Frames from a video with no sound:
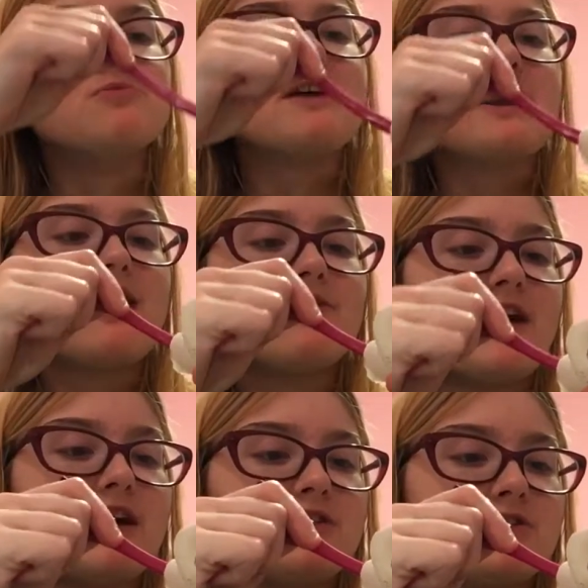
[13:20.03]
get out of
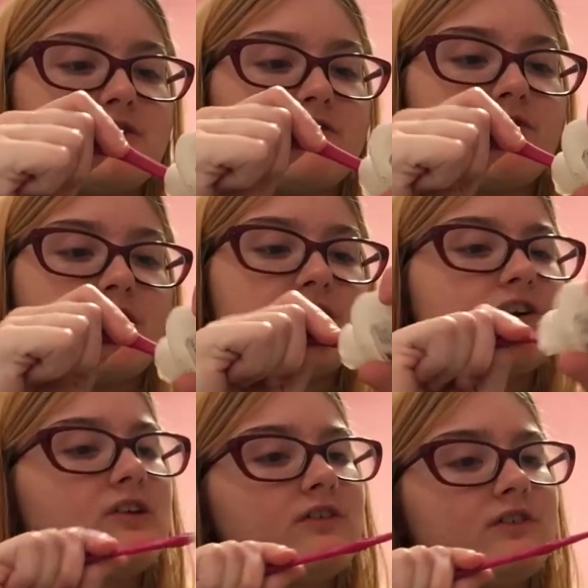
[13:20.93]
that and start a fight, you
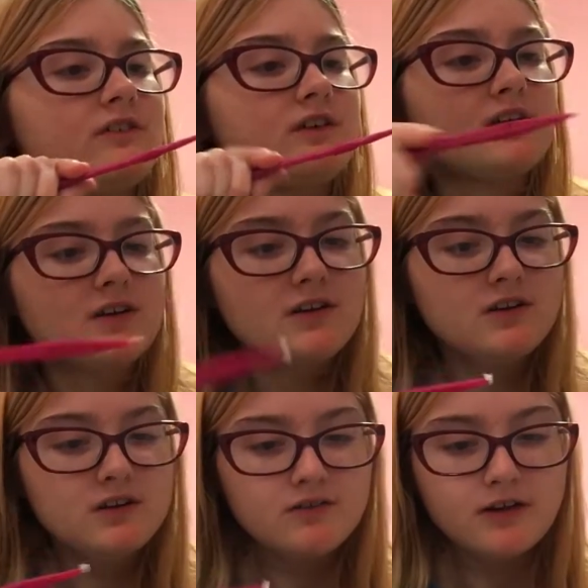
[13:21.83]
know?
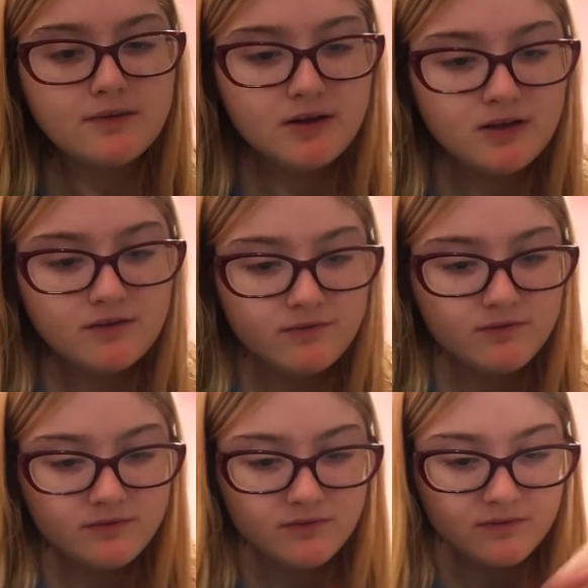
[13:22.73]
What I mean?
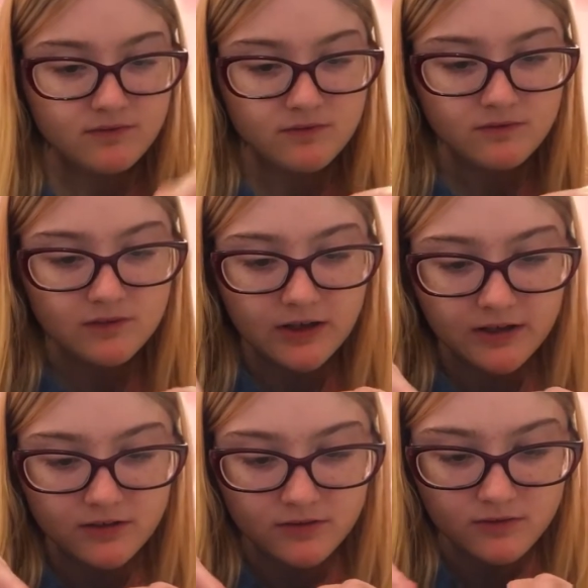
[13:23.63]

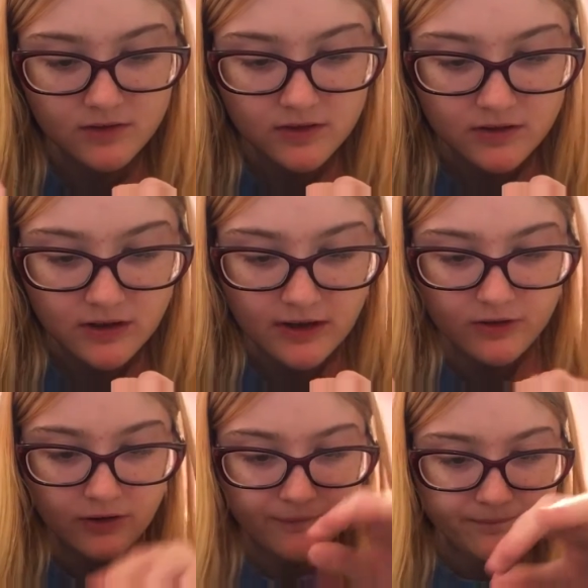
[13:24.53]
Like, I don't know.